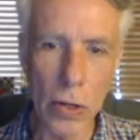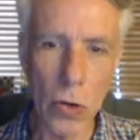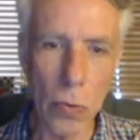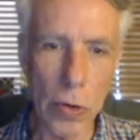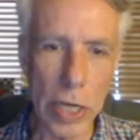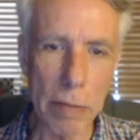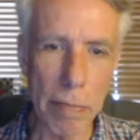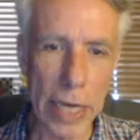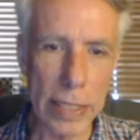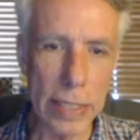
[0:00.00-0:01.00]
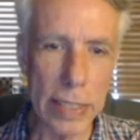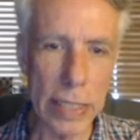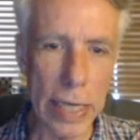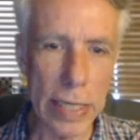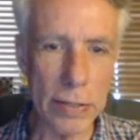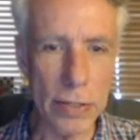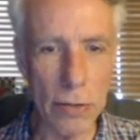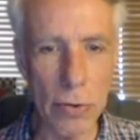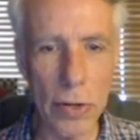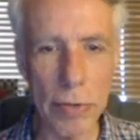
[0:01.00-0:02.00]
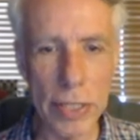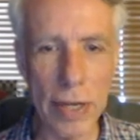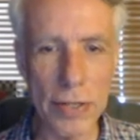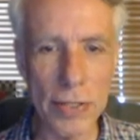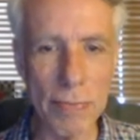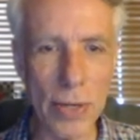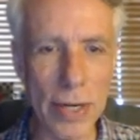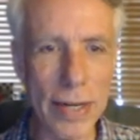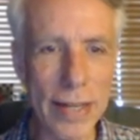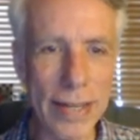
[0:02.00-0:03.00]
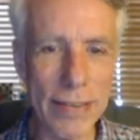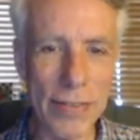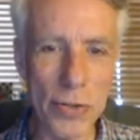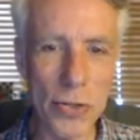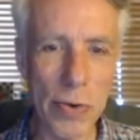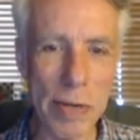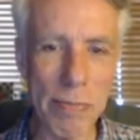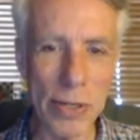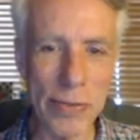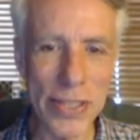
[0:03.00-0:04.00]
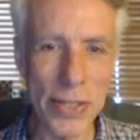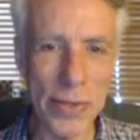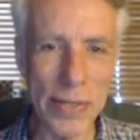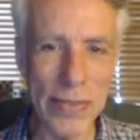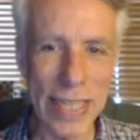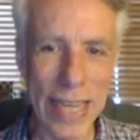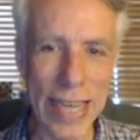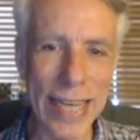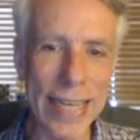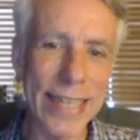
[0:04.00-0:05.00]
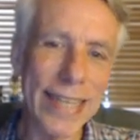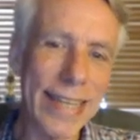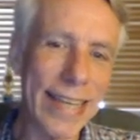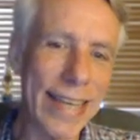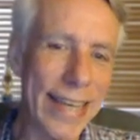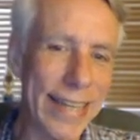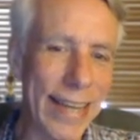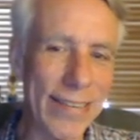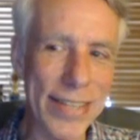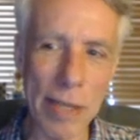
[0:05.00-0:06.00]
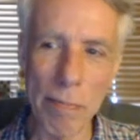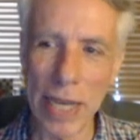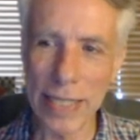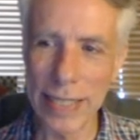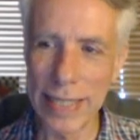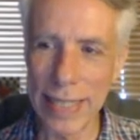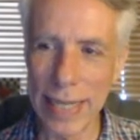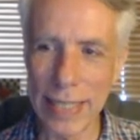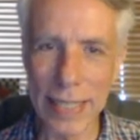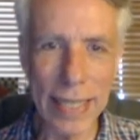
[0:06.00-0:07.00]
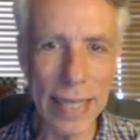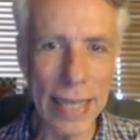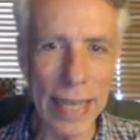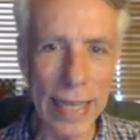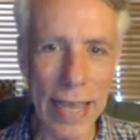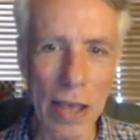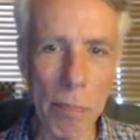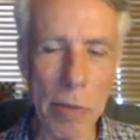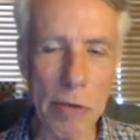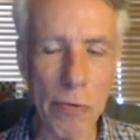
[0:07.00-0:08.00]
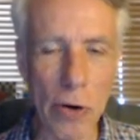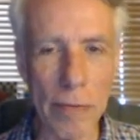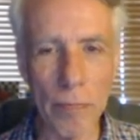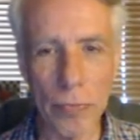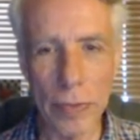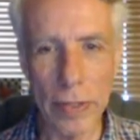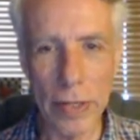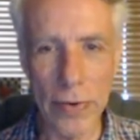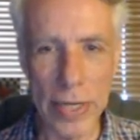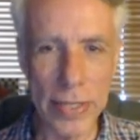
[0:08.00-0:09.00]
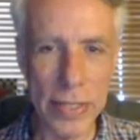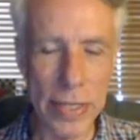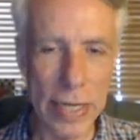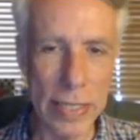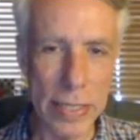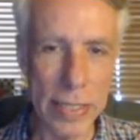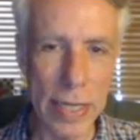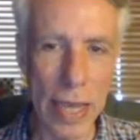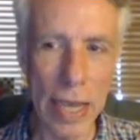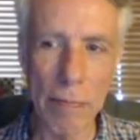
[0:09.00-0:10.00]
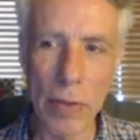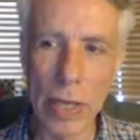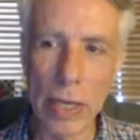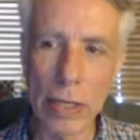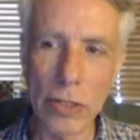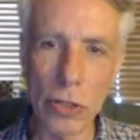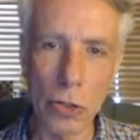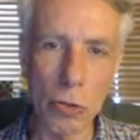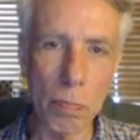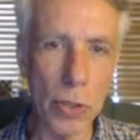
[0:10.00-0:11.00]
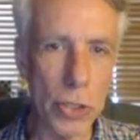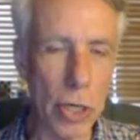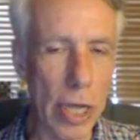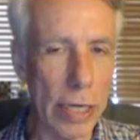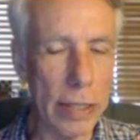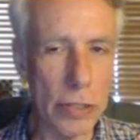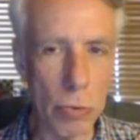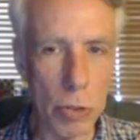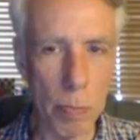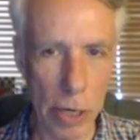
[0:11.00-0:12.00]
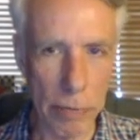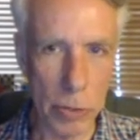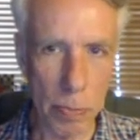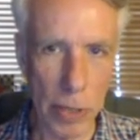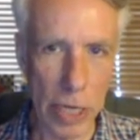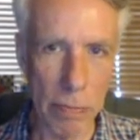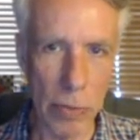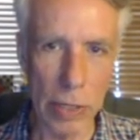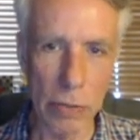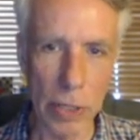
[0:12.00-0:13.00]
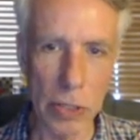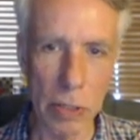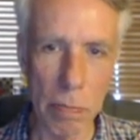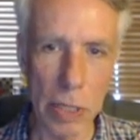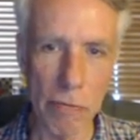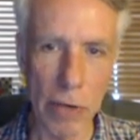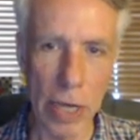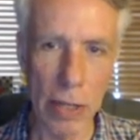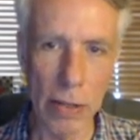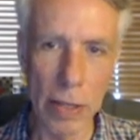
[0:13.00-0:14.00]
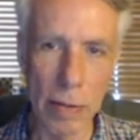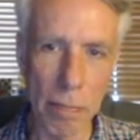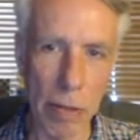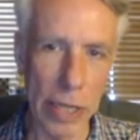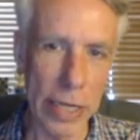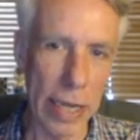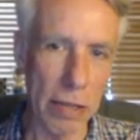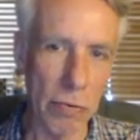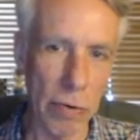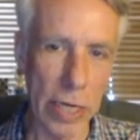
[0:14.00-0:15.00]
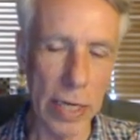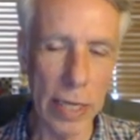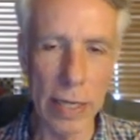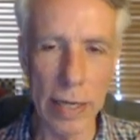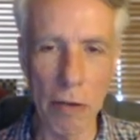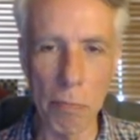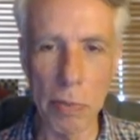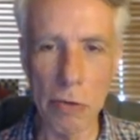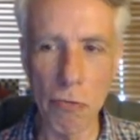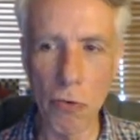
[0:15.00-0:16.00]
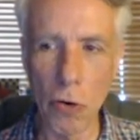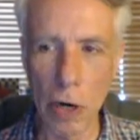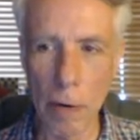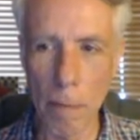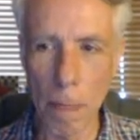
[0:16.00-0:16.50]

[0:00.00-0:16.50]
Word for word: Queen back to d8, so we saw some more of those queen maneuvers. The queen went to a8, and now it's come back to d8. And now b4. Keres decides it's time to push on, and this was part of his plan, bringing the rook to the b file, playing a3, now b4.